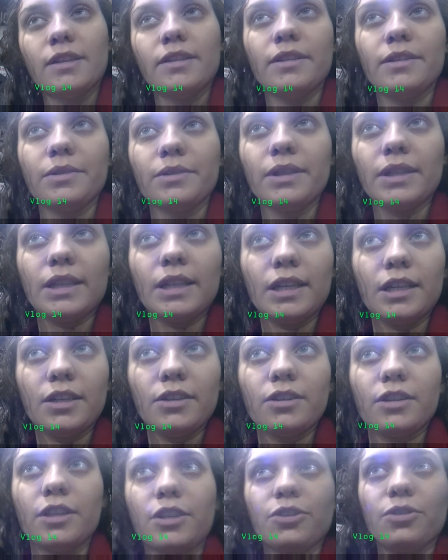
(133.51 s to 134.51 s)
The only thing you
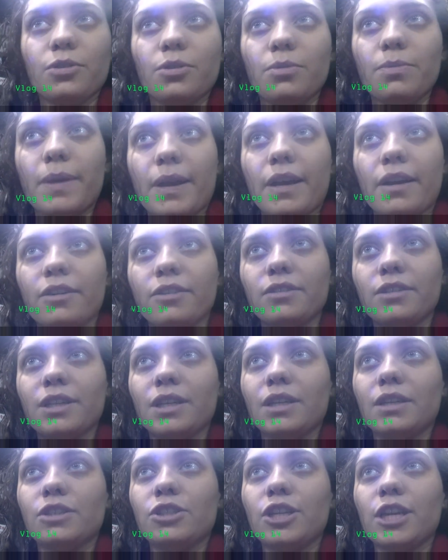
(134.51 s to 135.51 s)
can do about
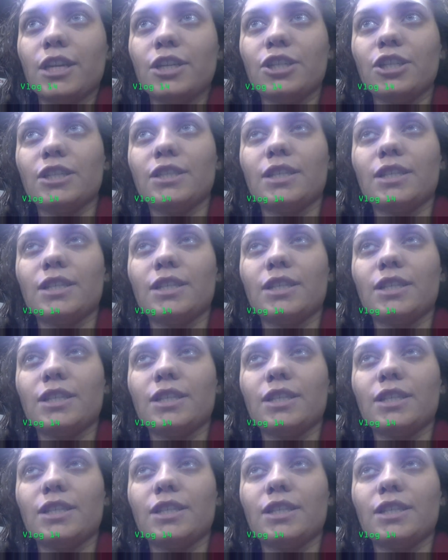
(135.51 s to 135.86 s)
changing